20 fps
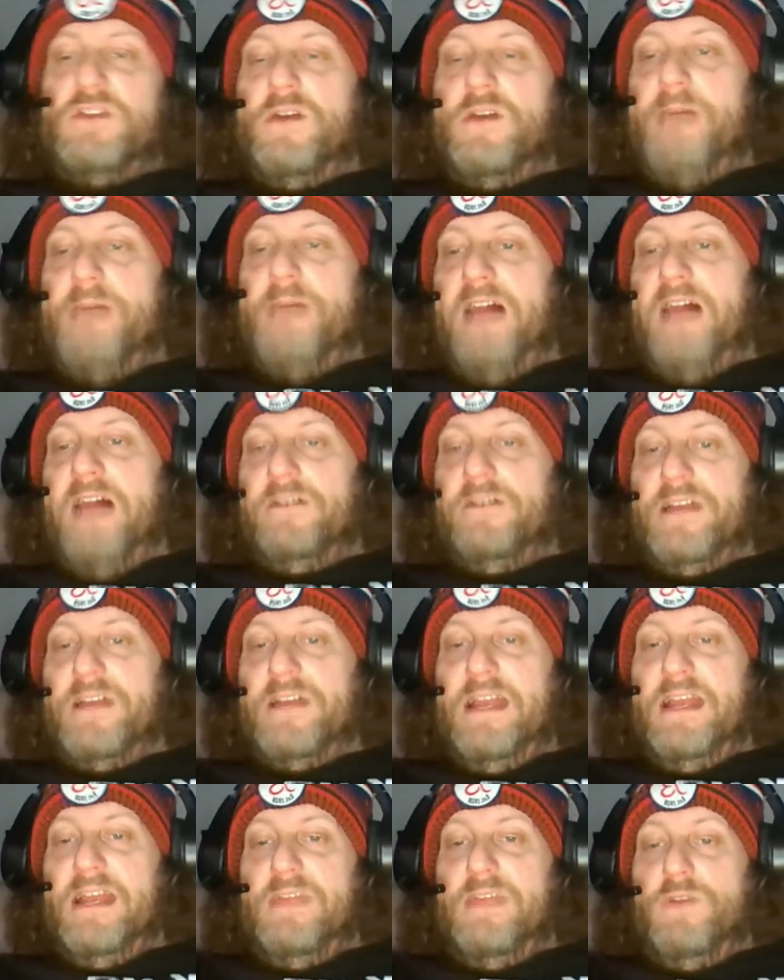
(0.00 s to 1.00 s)
Tony
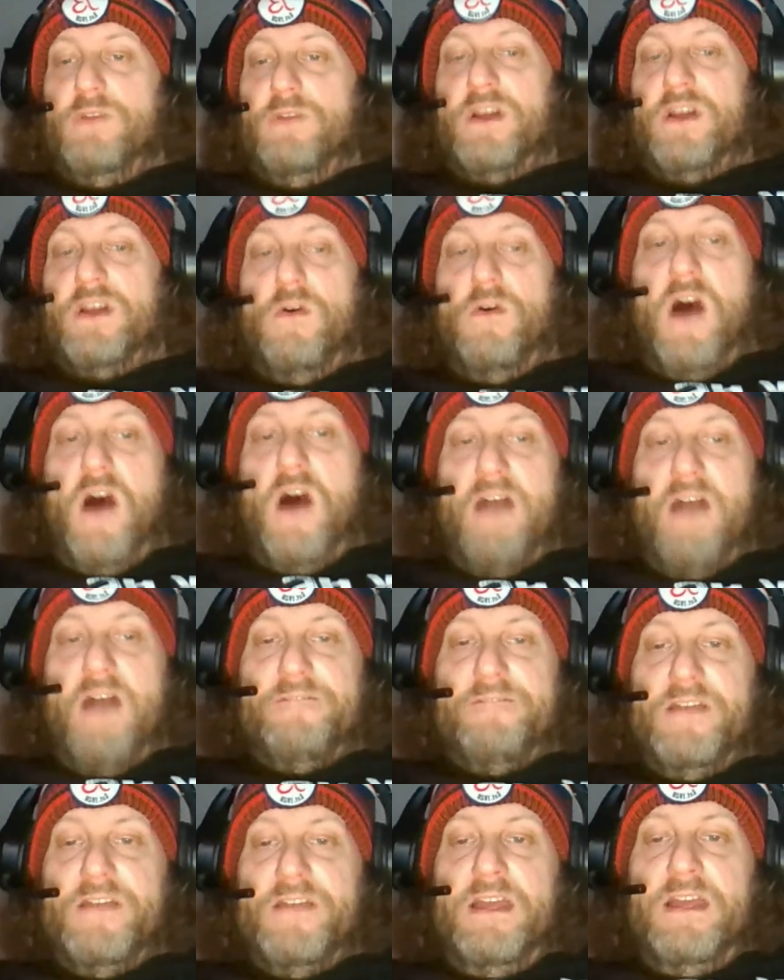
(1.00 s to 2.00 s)
Pollard and he were to go
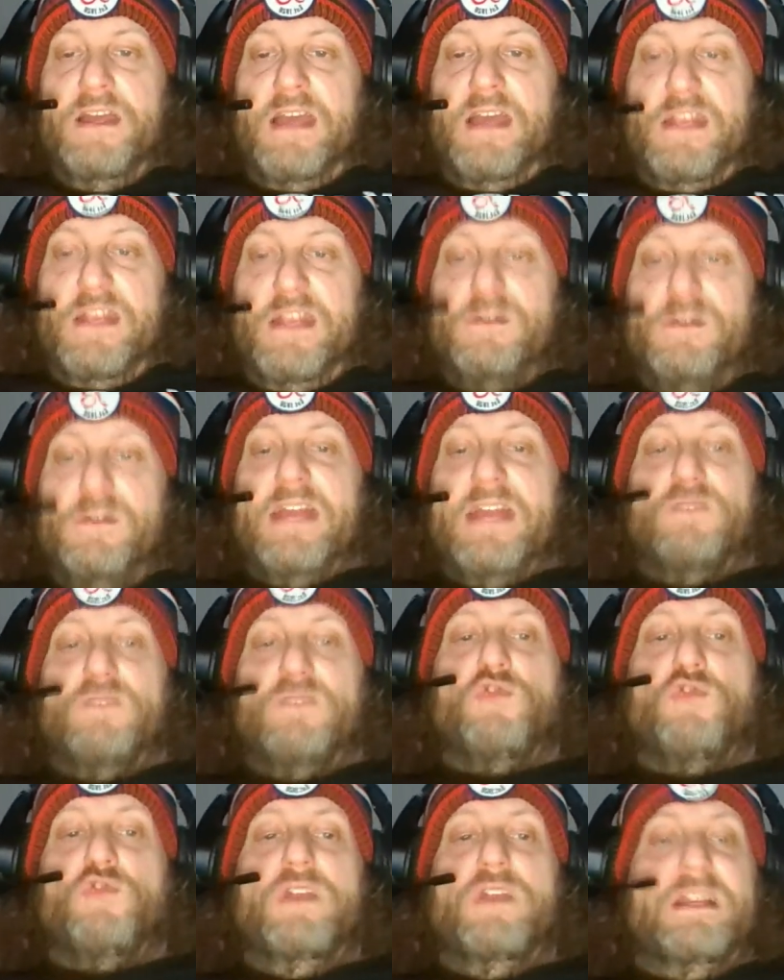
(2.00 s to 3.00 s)
off, and you would
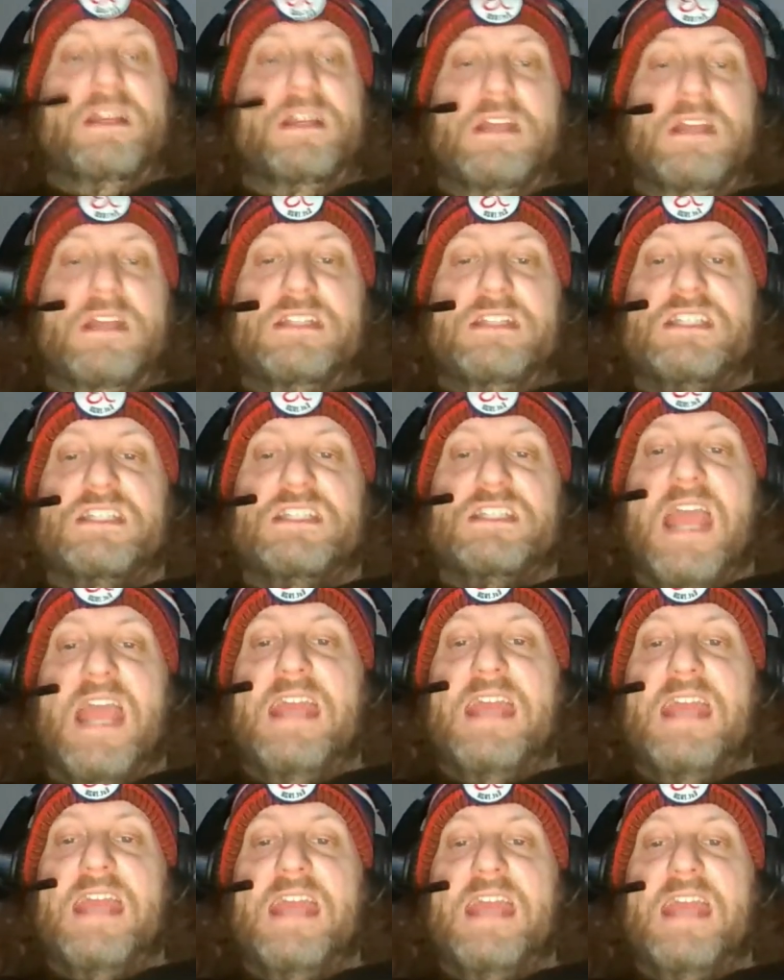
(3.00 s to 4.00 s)
get an
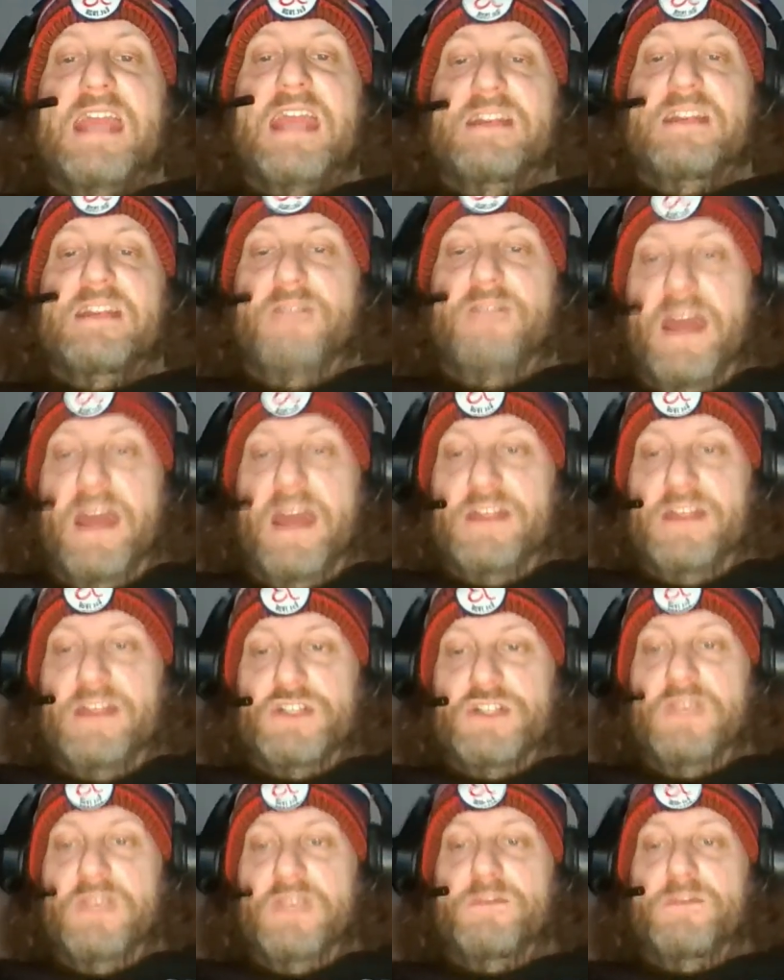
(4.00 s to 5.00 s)
insane advantage if
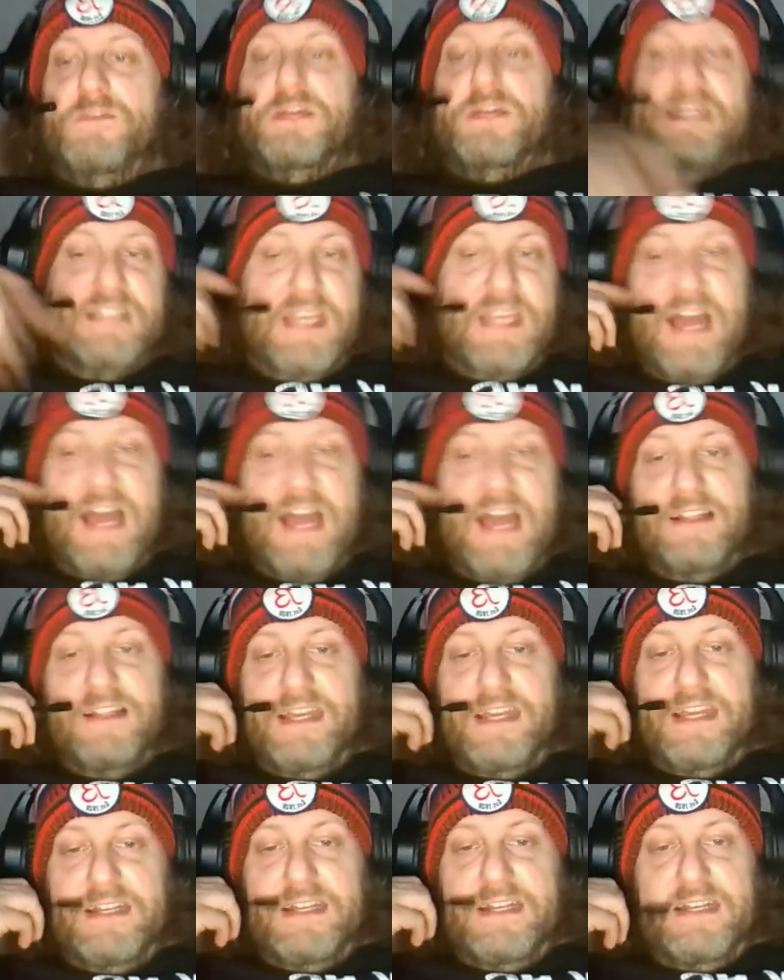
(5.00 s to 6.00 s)
you played Zeke
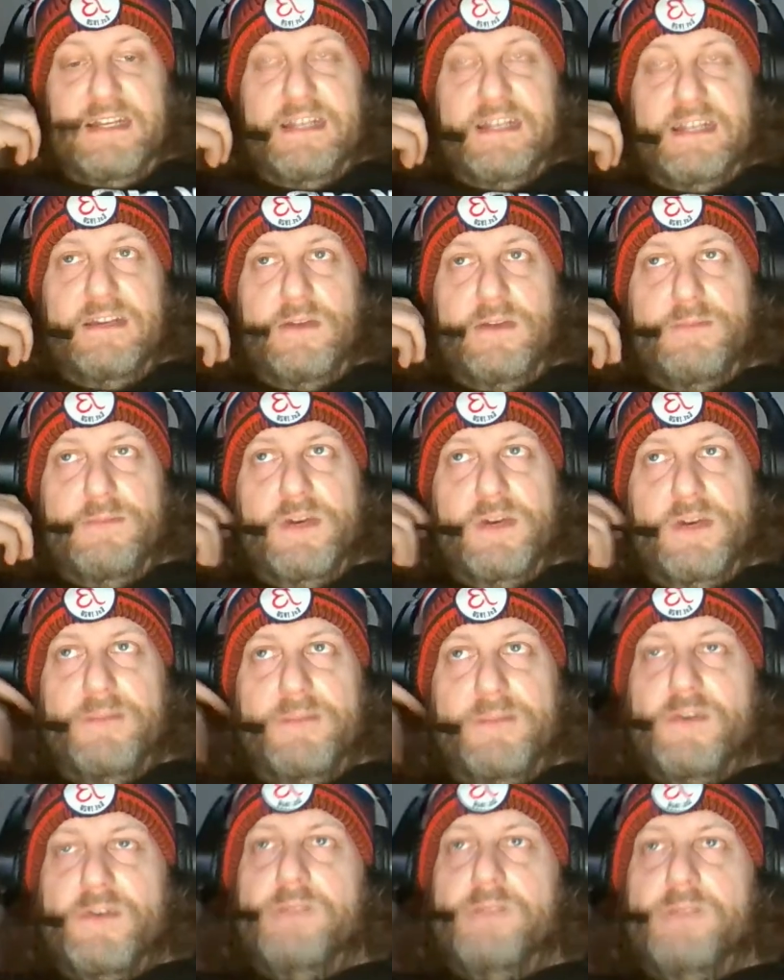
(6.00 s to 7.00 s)
Elliott and he put
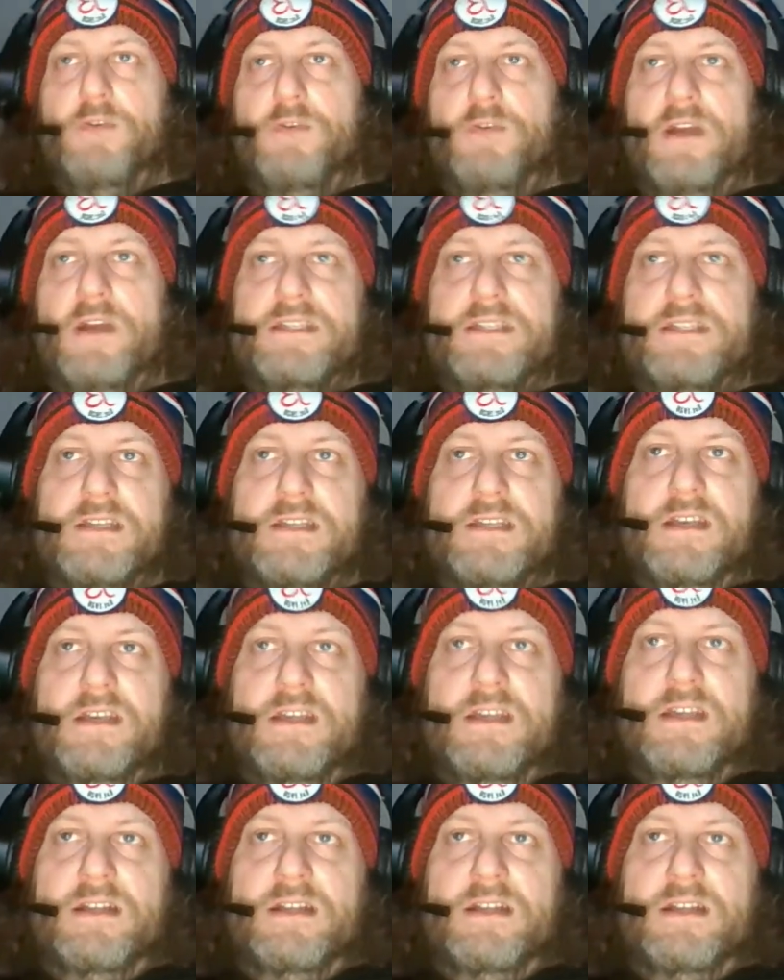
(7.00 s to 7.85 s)
up 30 points.